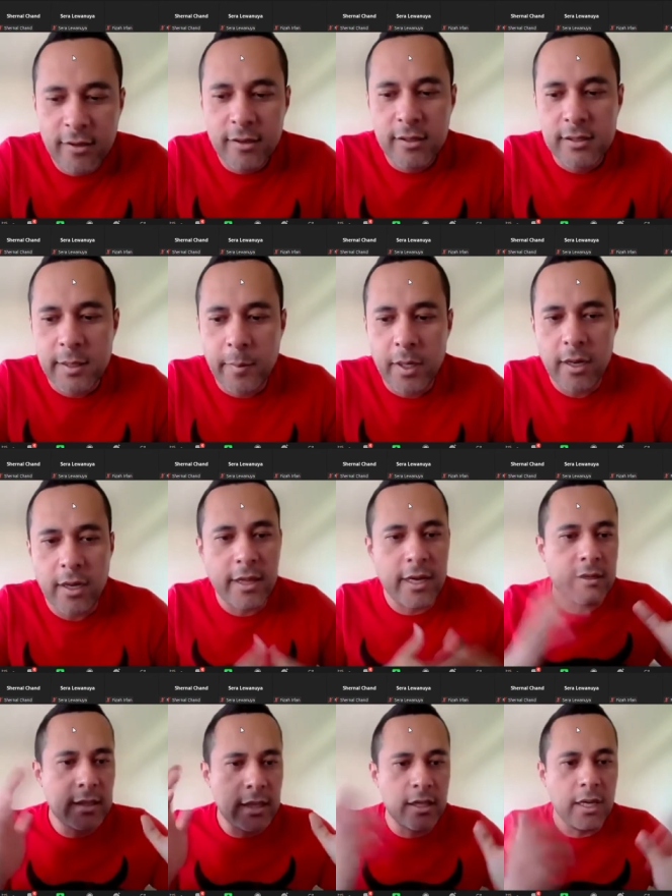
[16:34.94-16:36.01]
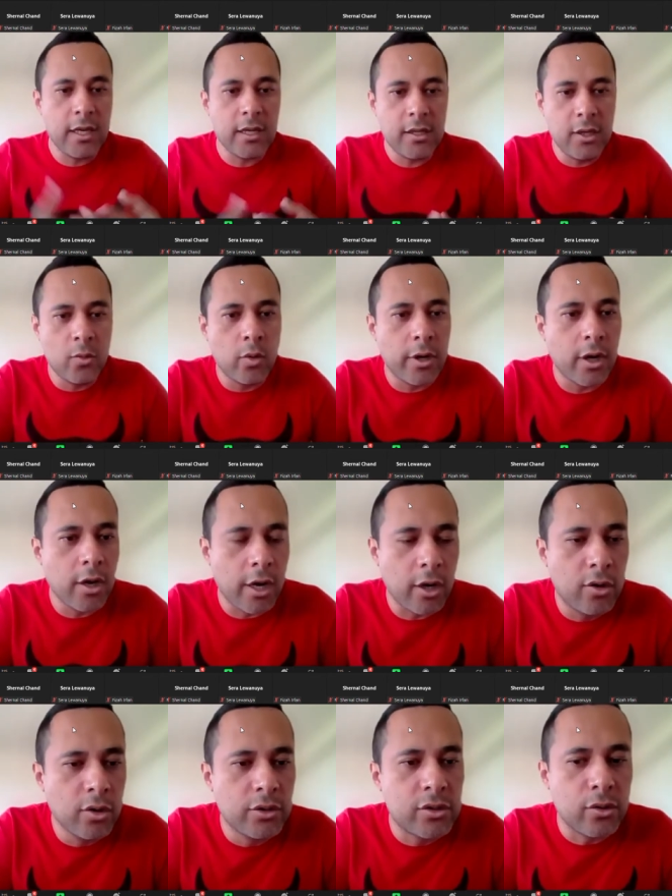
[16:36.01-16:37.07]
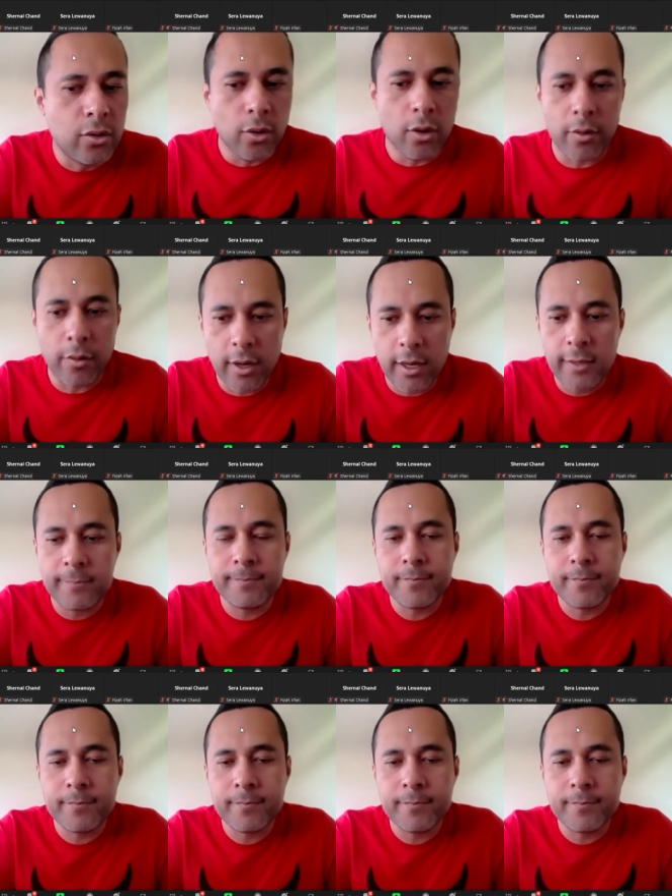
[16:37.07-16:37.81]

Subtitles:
something like that. You would have got a good score, right?